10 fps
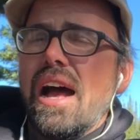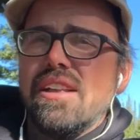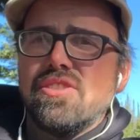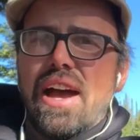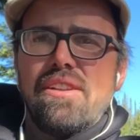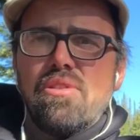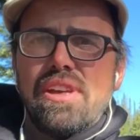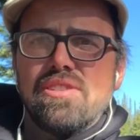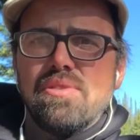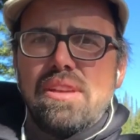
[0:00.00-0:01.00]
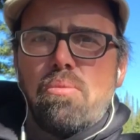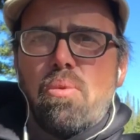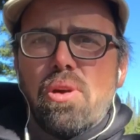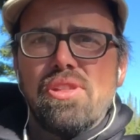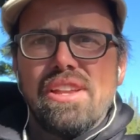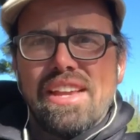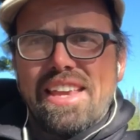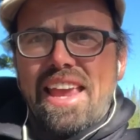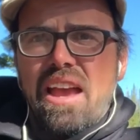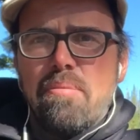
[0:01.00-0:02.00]
So I don't think it's really worth it to
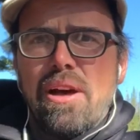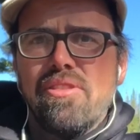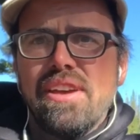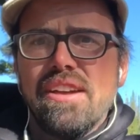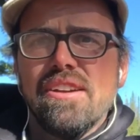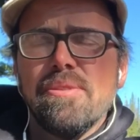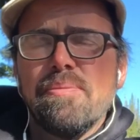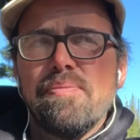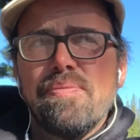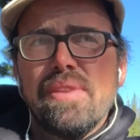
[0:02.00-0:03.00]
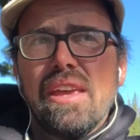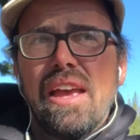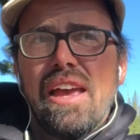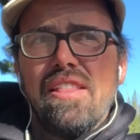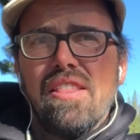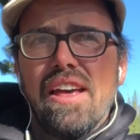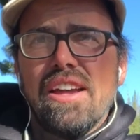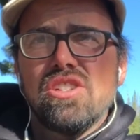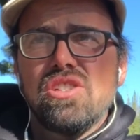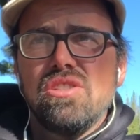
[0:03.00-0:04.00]
camp out there
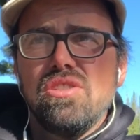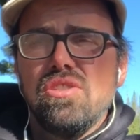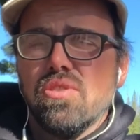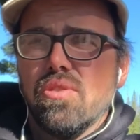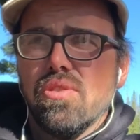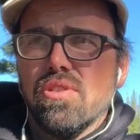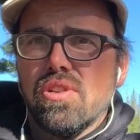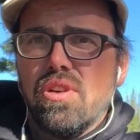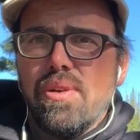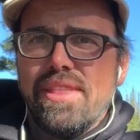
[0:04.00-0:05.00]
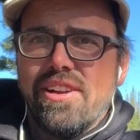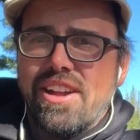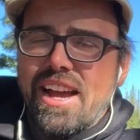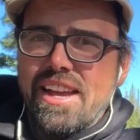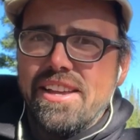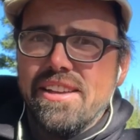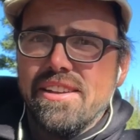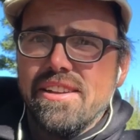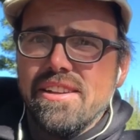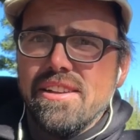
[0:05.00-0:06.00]
unless you're going there to hike.
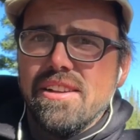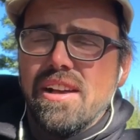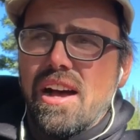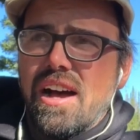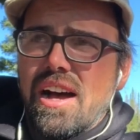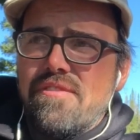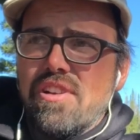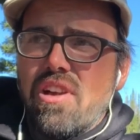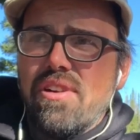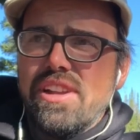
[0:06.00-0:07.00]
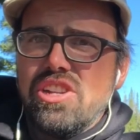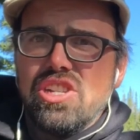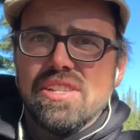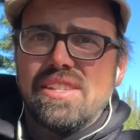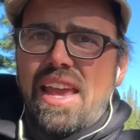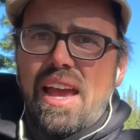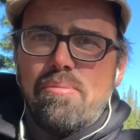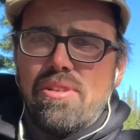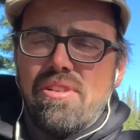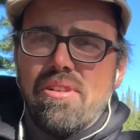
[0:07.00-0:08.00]
If you're going to just
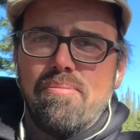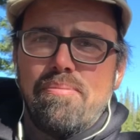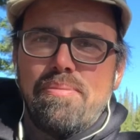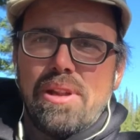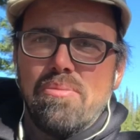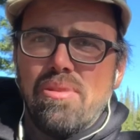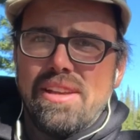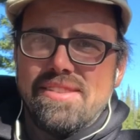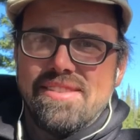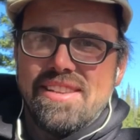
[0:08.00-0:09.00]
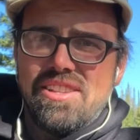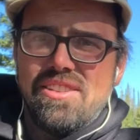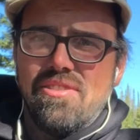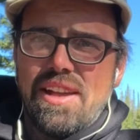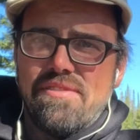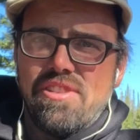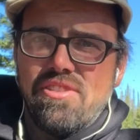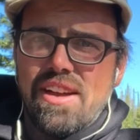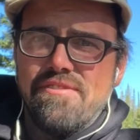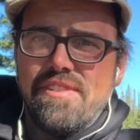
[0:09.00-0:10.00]
camp, there are better places that you don't have to
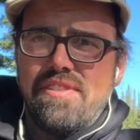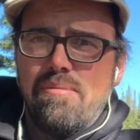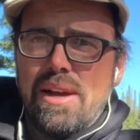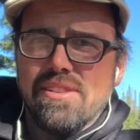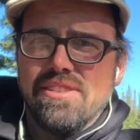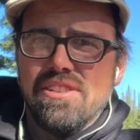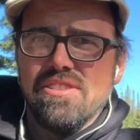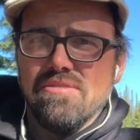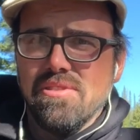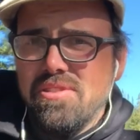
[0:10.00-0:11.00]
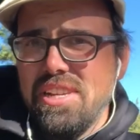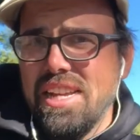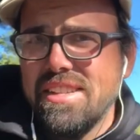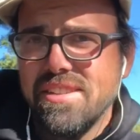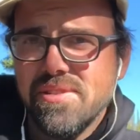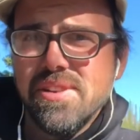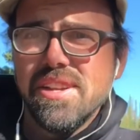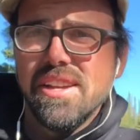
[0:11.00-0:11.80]
drive 50 miles on a dirt road to get to.